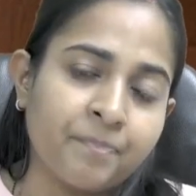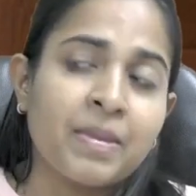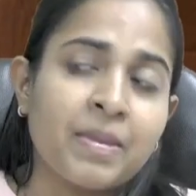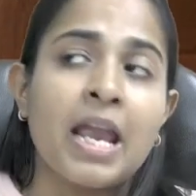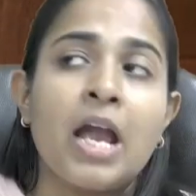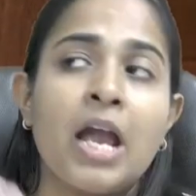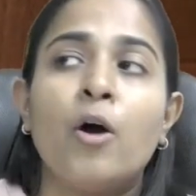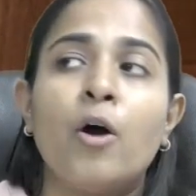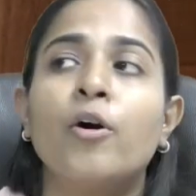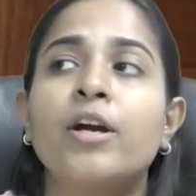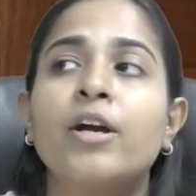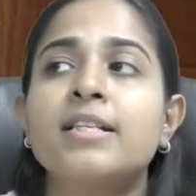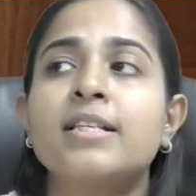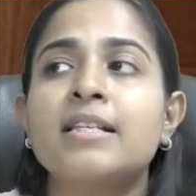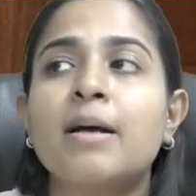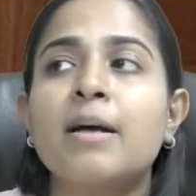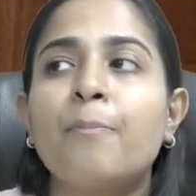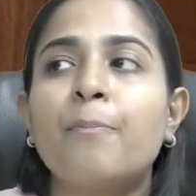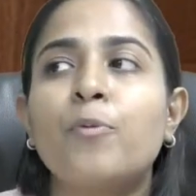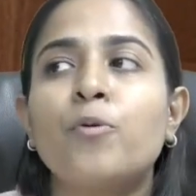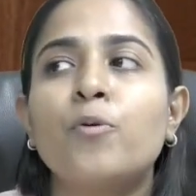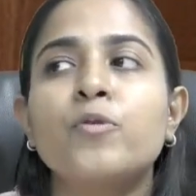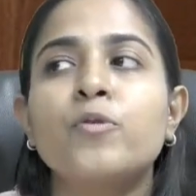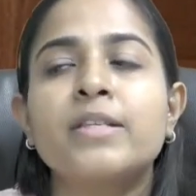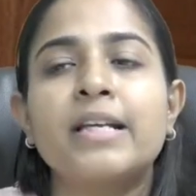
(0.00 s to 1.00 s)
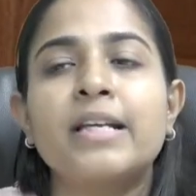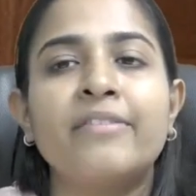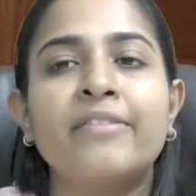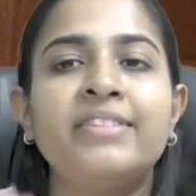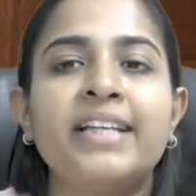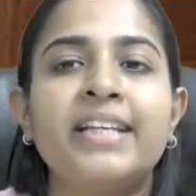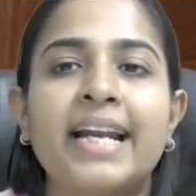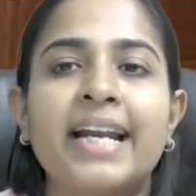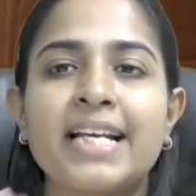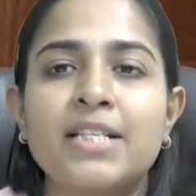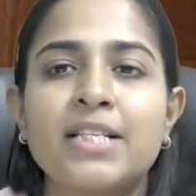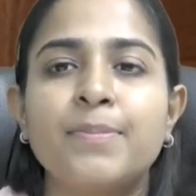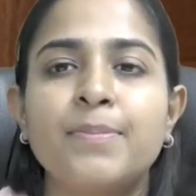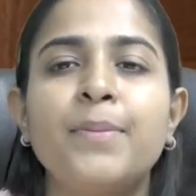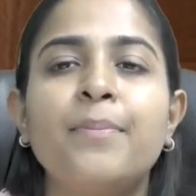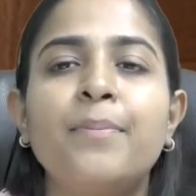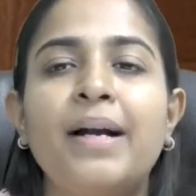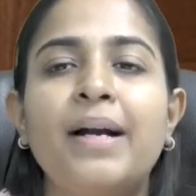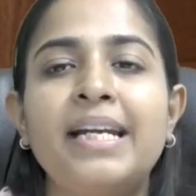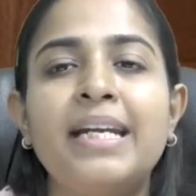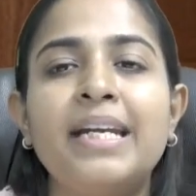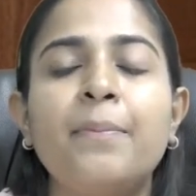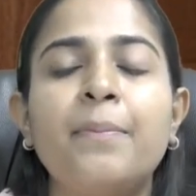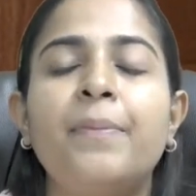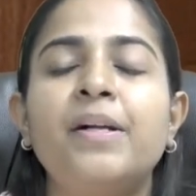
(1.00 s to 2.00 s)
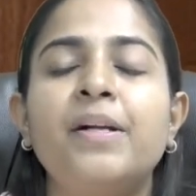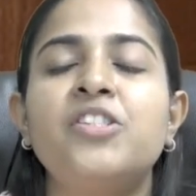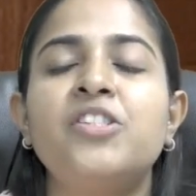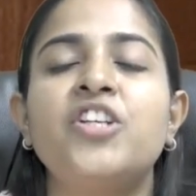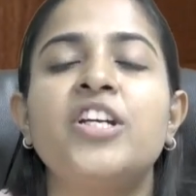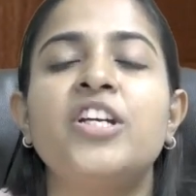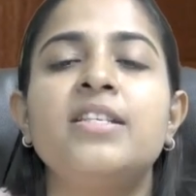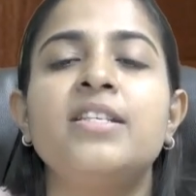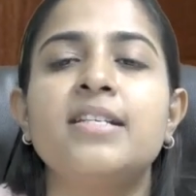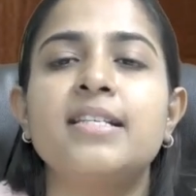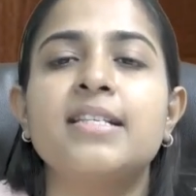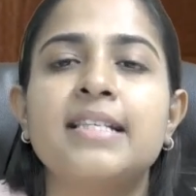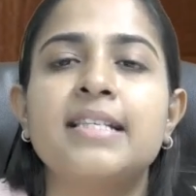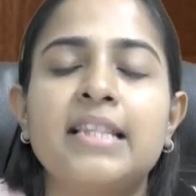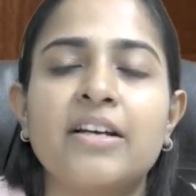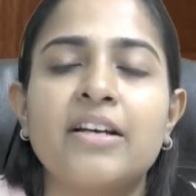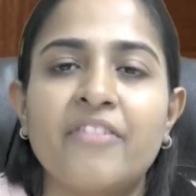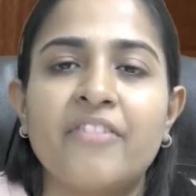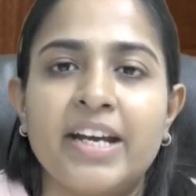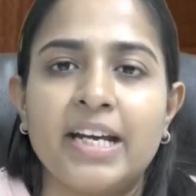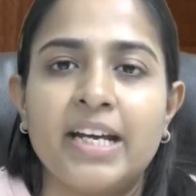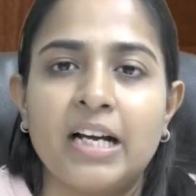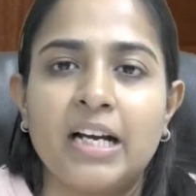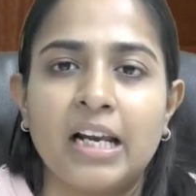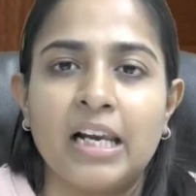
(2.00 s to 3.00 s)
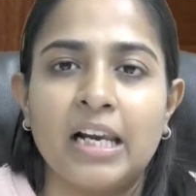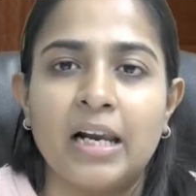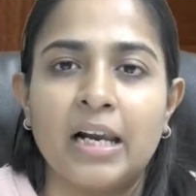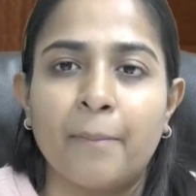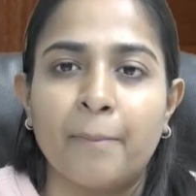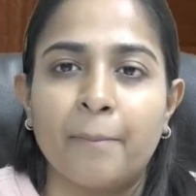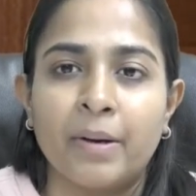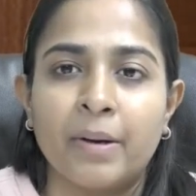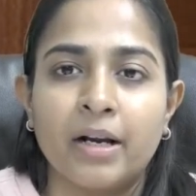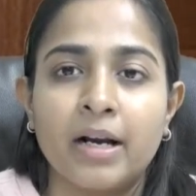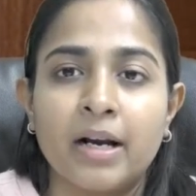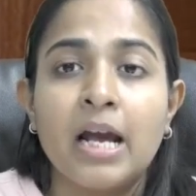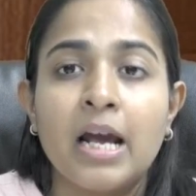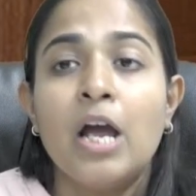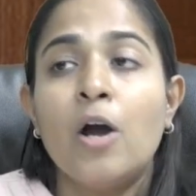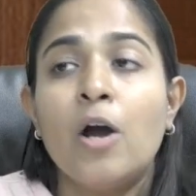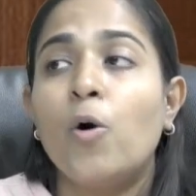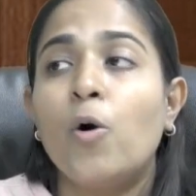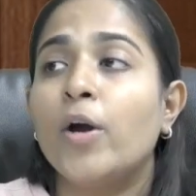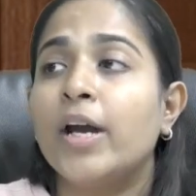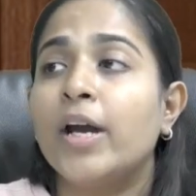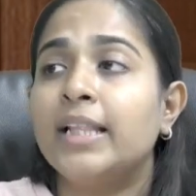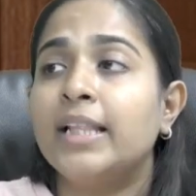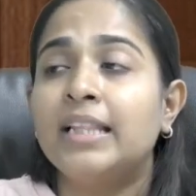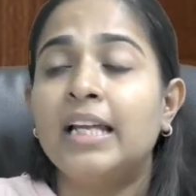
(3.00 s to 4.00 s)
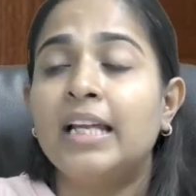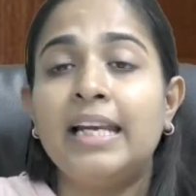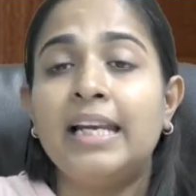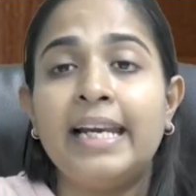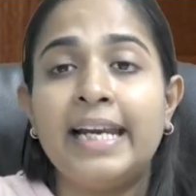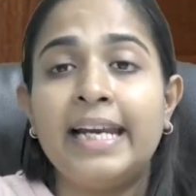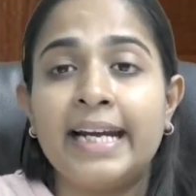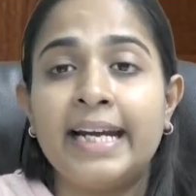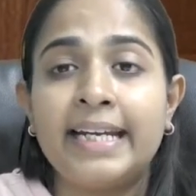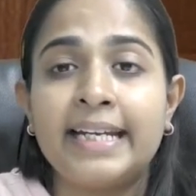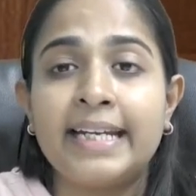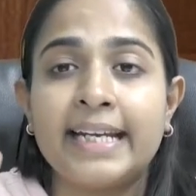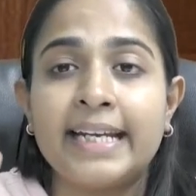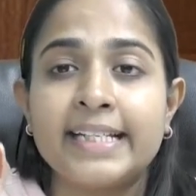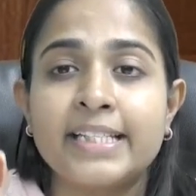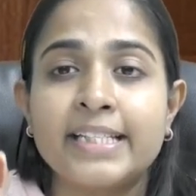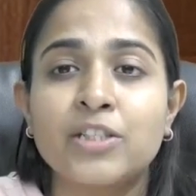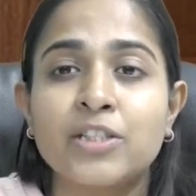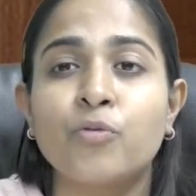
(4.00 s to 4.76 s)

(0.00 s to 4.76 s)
Okay, suppose if there has been multiple changes in the vehicle number, okay, the latest